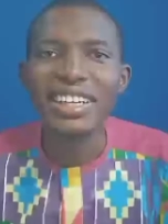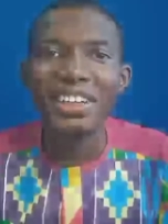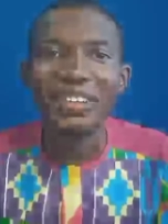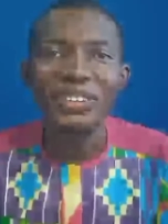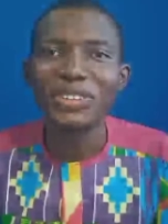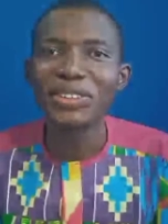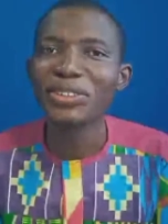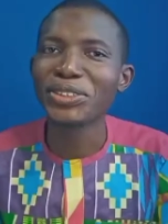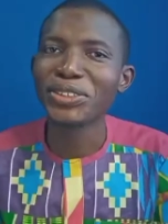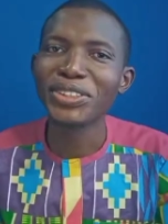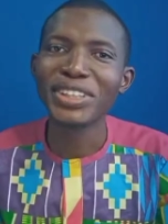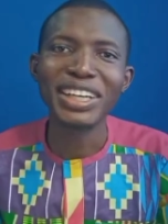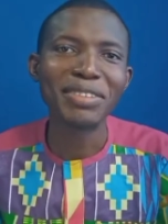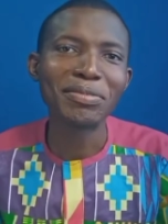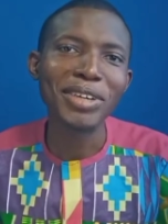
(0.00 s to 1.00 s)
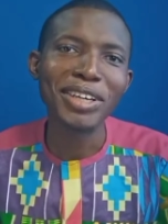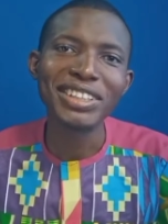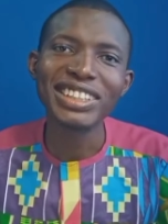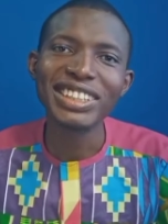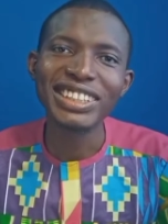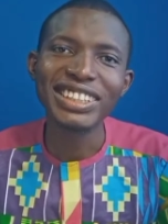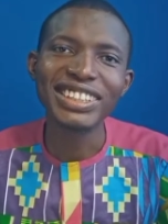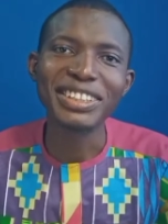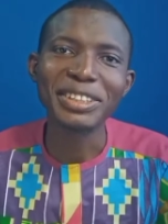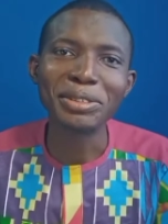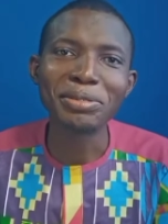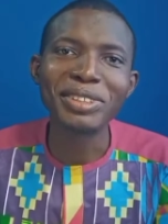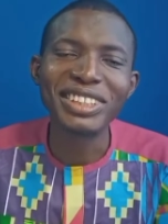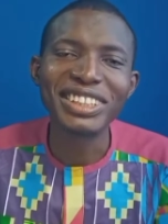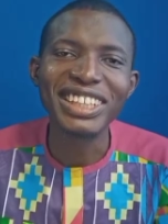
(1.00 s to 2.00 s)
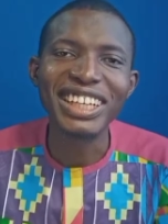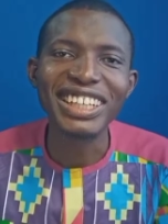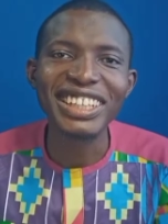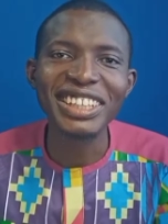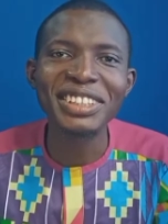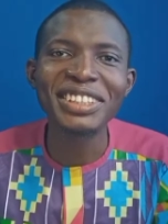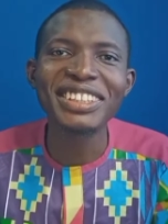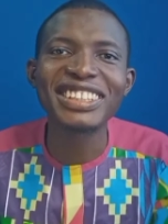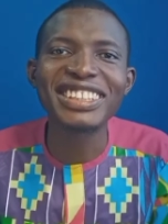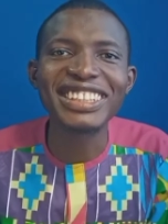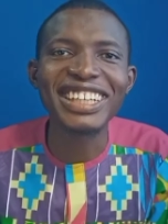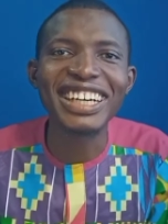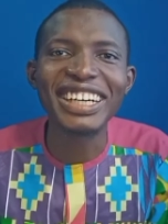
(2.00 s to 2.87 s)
Yeah, so about this script challenge,